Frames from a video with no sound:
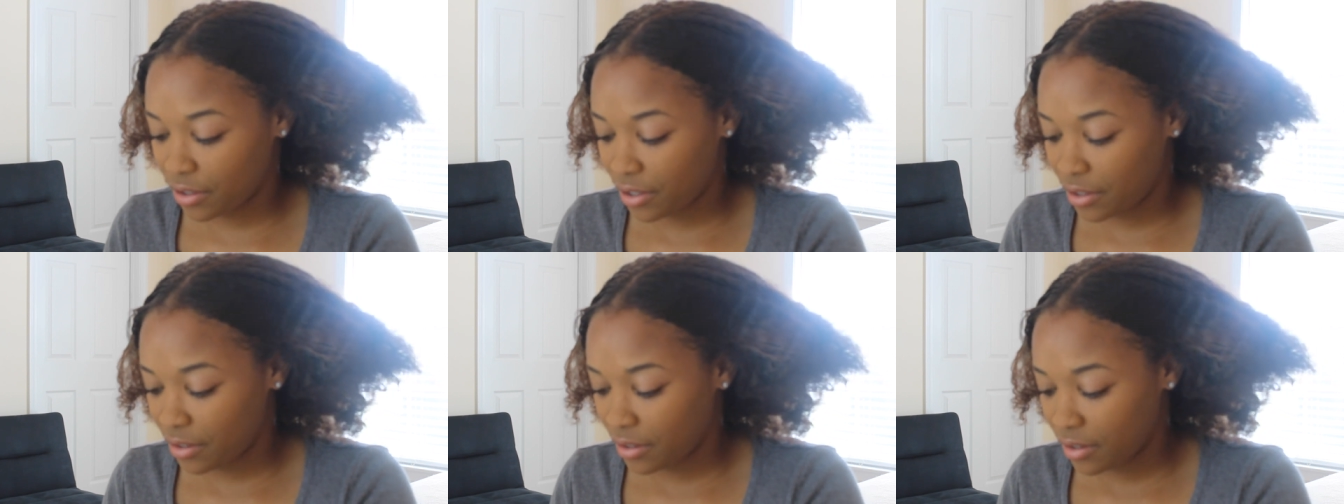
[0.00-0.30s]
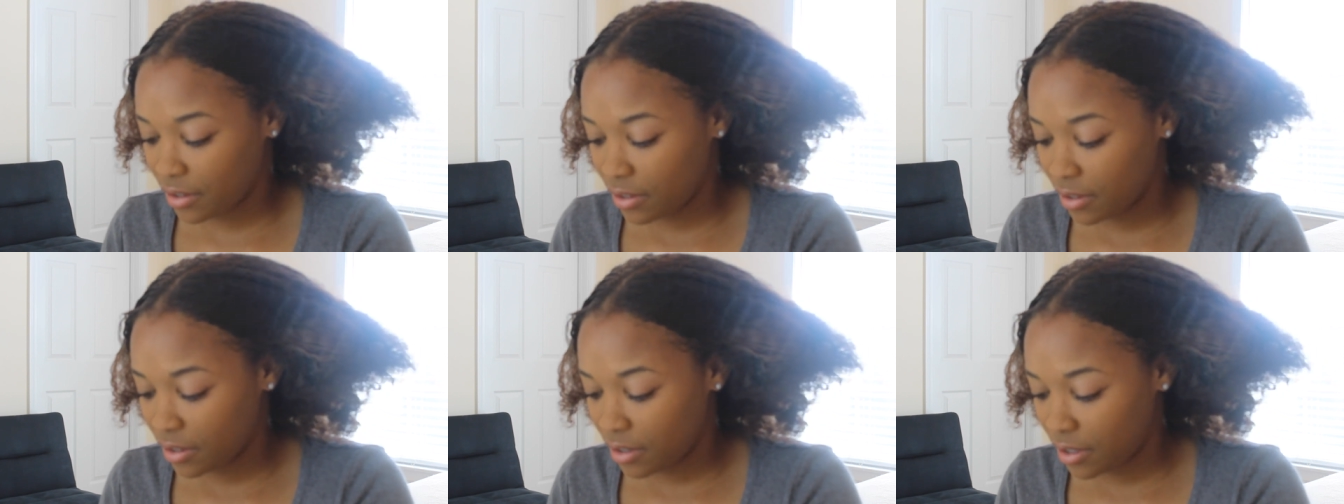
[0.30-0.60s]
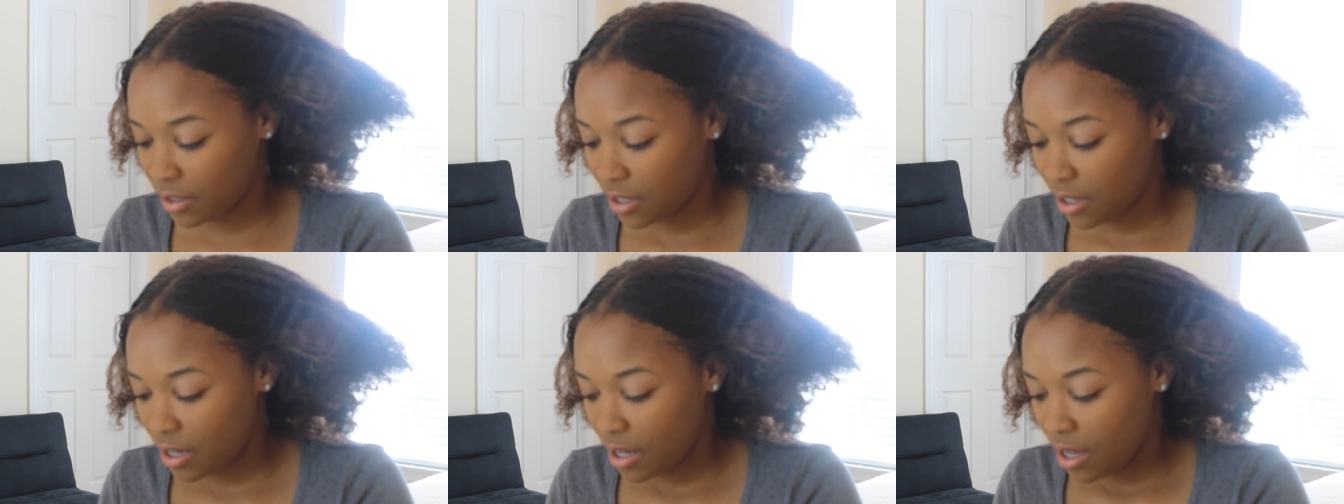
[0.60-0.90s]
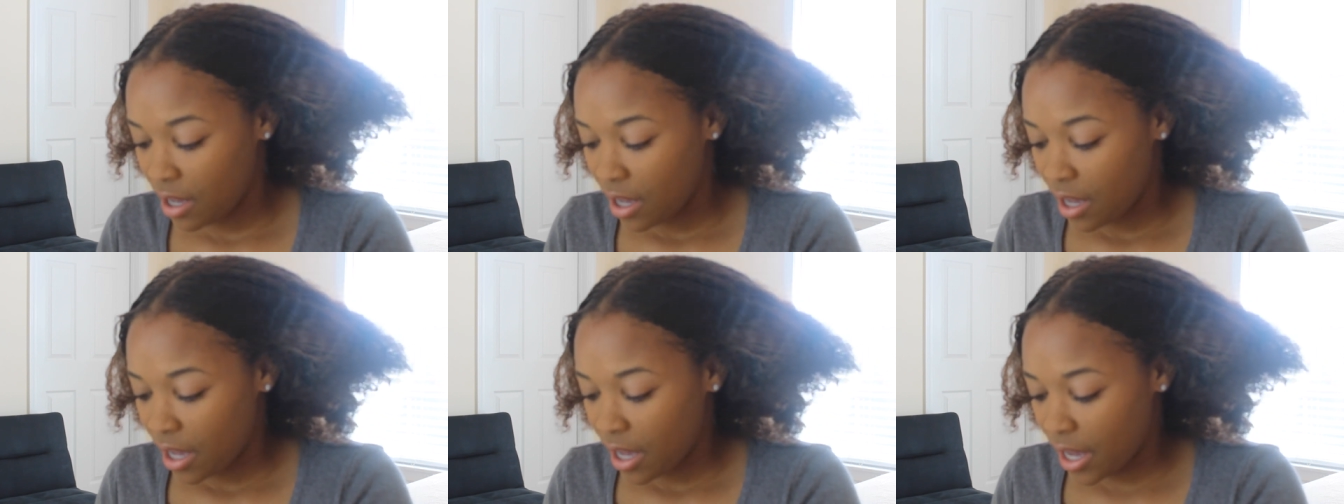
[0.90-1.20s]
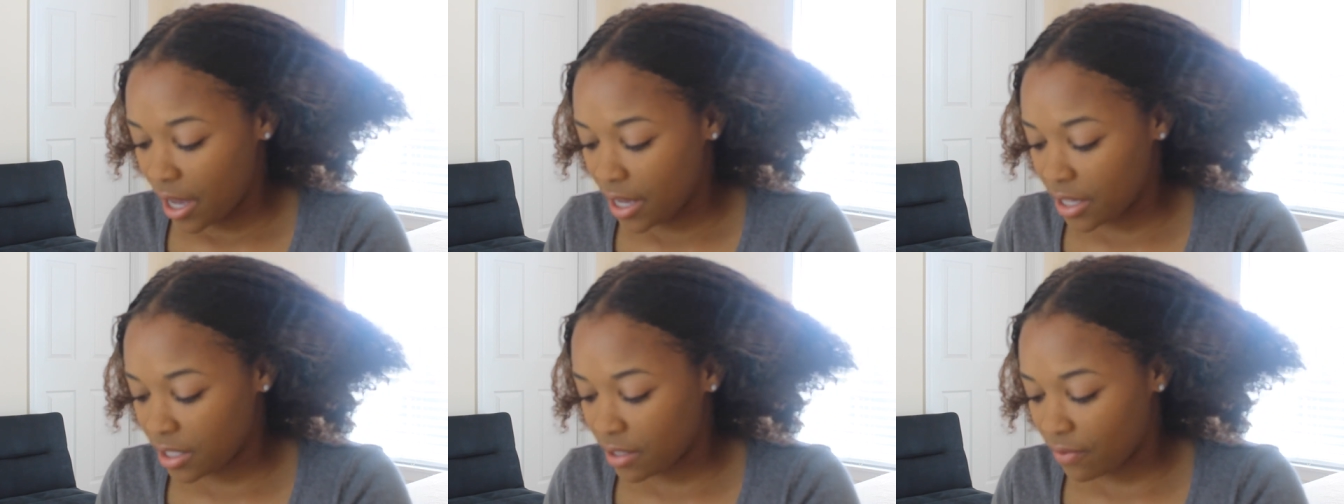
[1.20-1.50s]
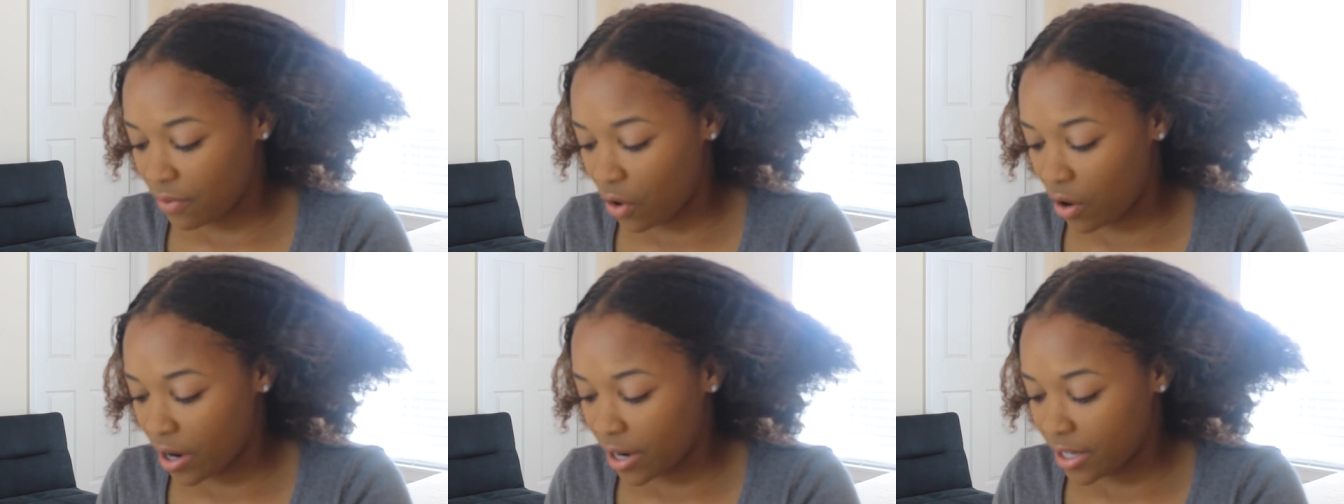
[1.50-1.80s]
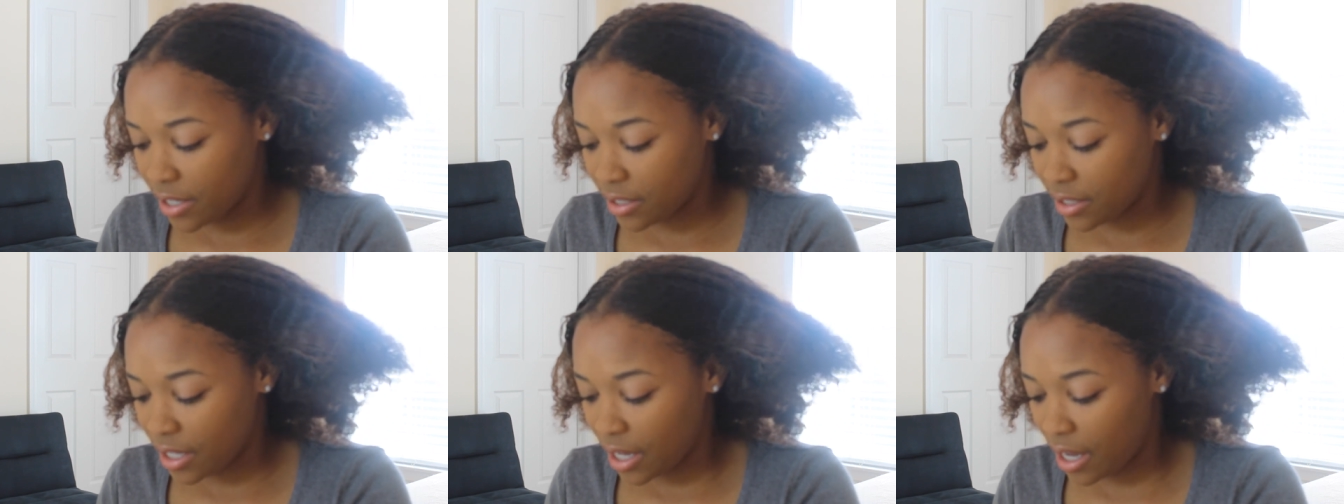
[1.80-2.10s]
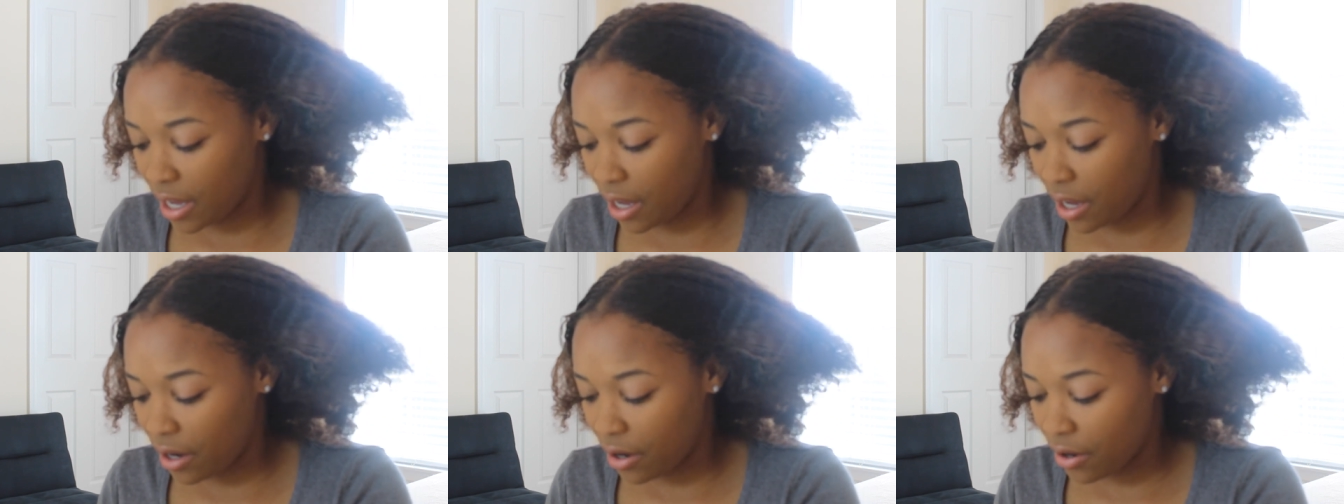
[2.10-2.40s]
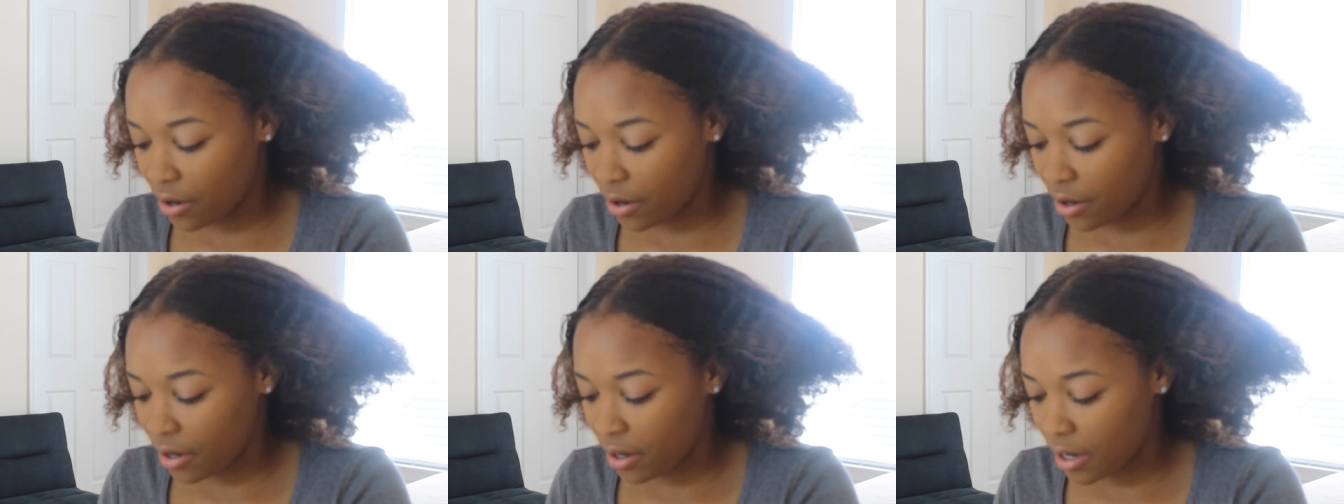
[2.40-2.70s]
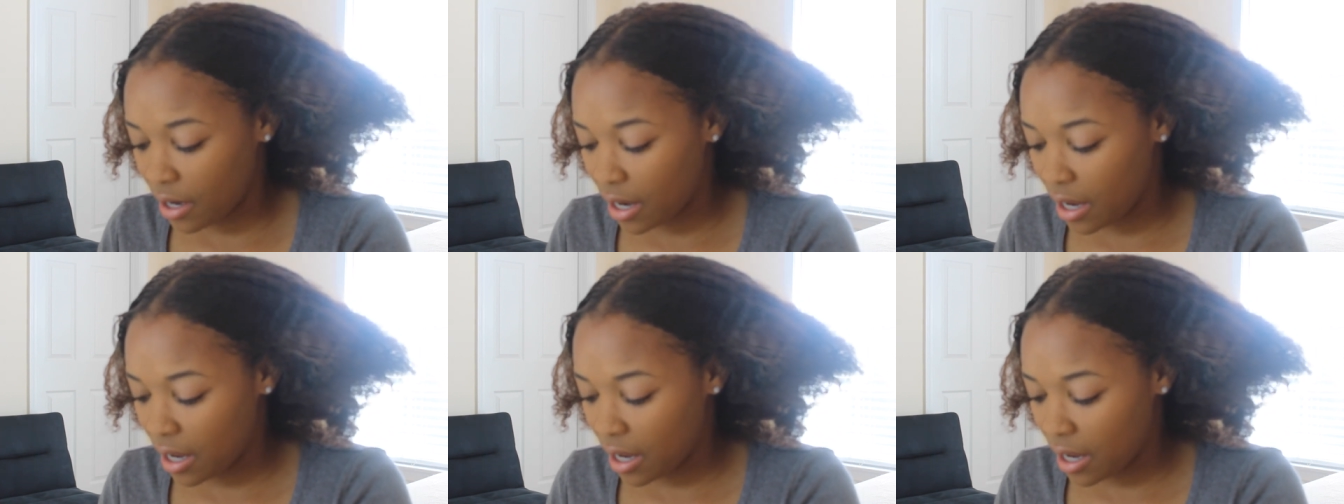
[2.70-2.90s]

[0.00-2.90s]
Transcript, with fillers: in there as far as hair